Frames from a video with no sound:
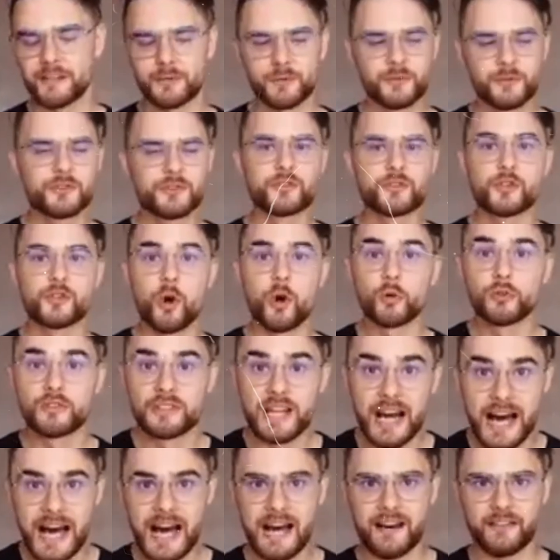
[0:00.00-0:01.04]
that was so
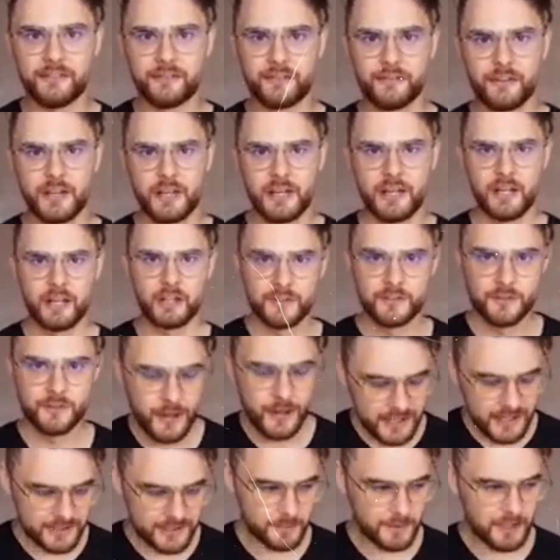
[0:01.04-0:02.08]
tough.
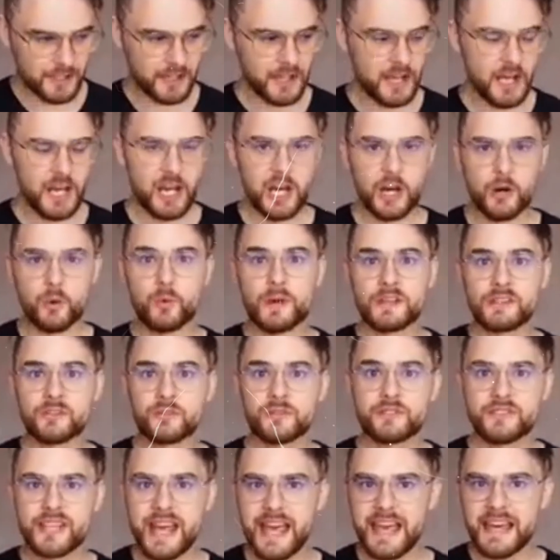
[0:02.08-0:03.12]
Trust me, when
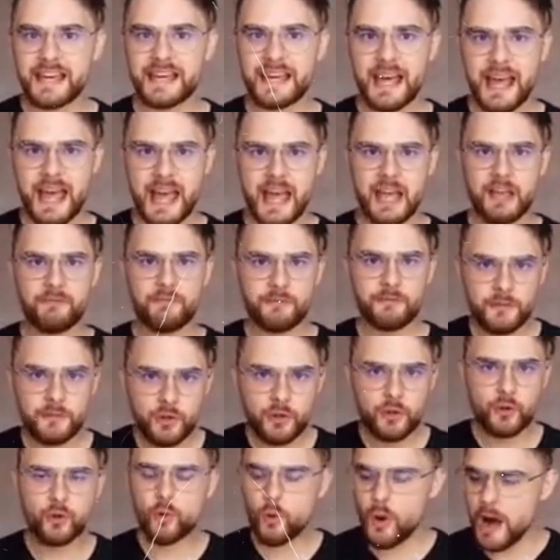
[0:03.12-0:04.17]
you take a
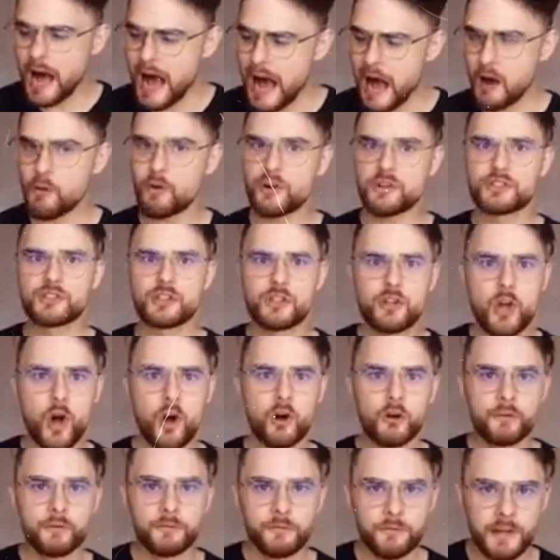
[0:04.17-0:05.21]
few hours
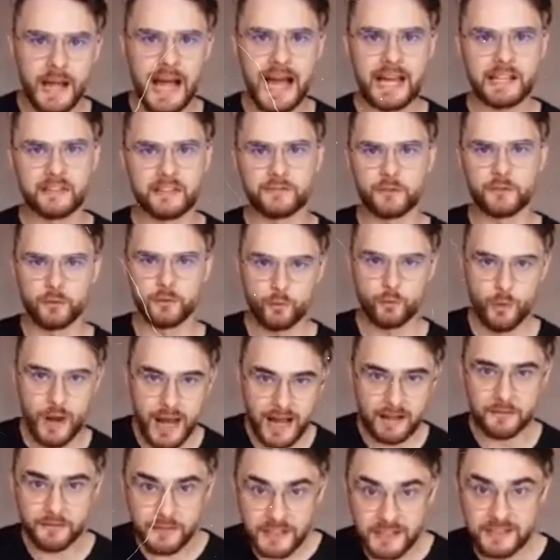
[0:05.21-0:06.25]
long flight for
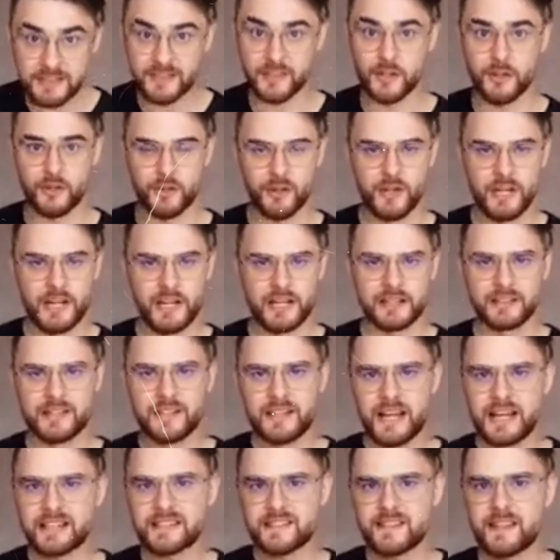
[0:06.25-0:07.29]
one video,
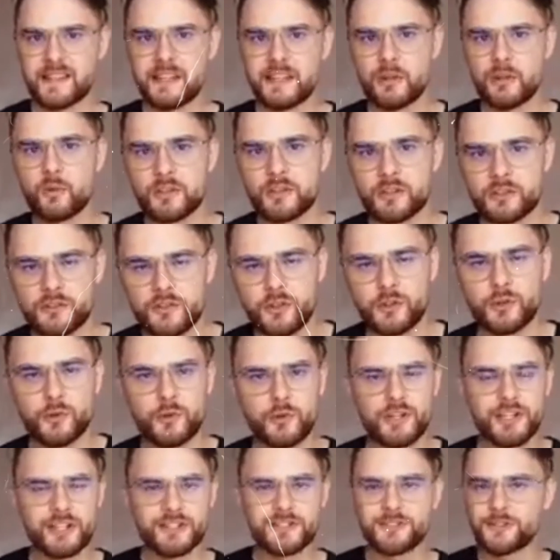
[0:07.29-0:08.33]
the last thing you want to
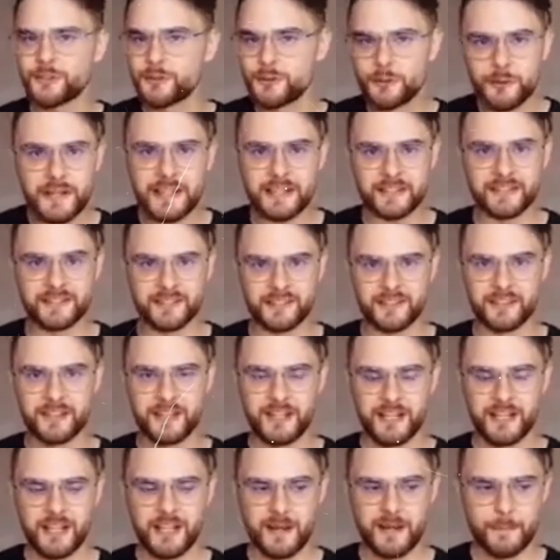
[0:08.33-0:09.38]
do is to quit.
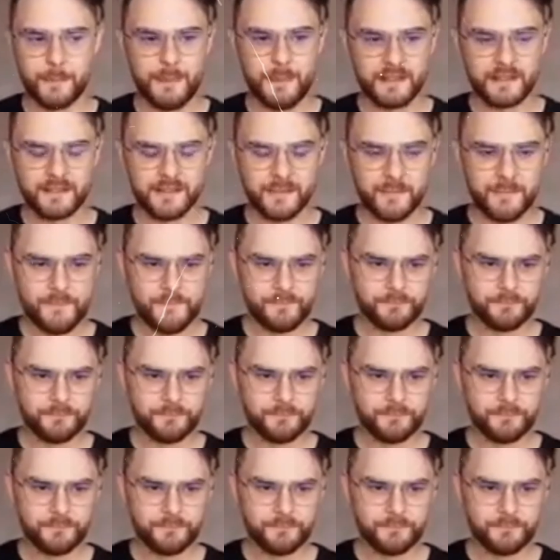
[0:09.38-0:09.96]
But